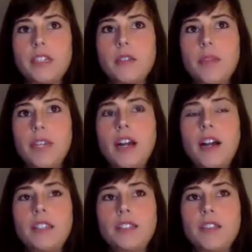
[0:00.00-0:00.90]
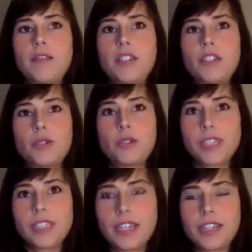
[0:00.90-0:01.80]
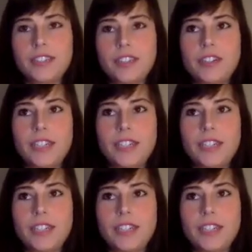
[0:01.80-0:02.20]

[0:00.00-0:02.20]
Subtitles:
because of the storylines that